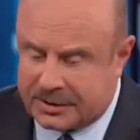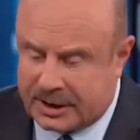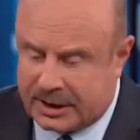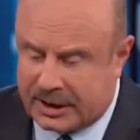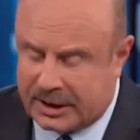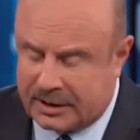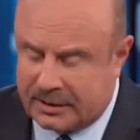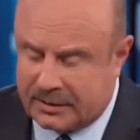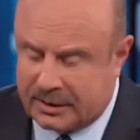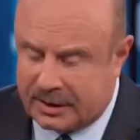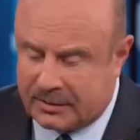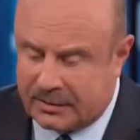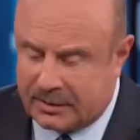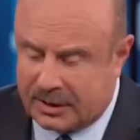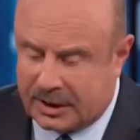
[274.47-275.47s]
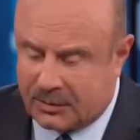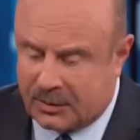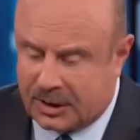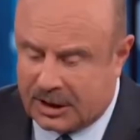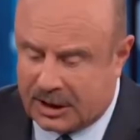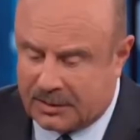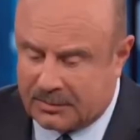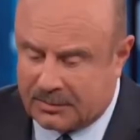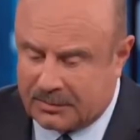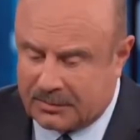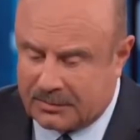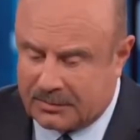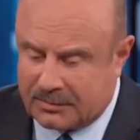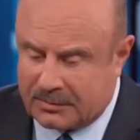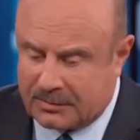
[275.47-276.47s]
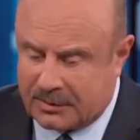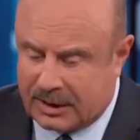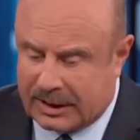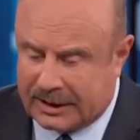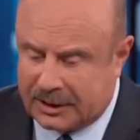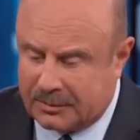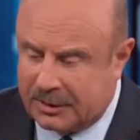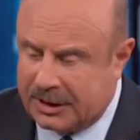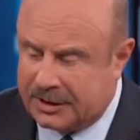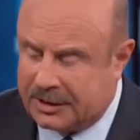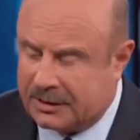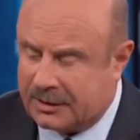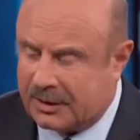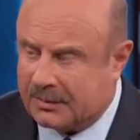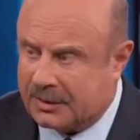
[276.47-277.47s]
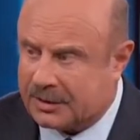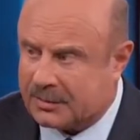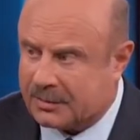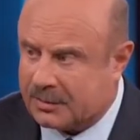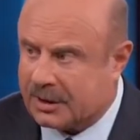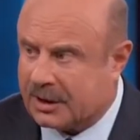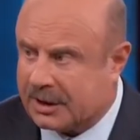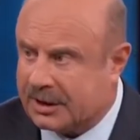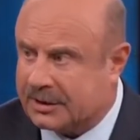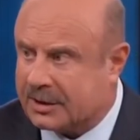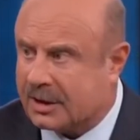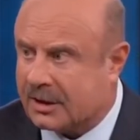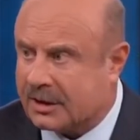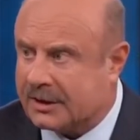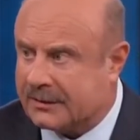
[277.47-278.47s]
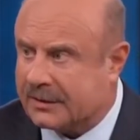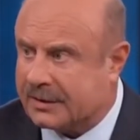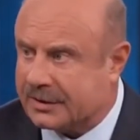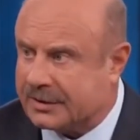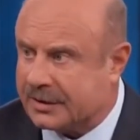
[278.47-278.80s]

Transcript: to say that while I'm glad to meet you, I'm just really sorry for the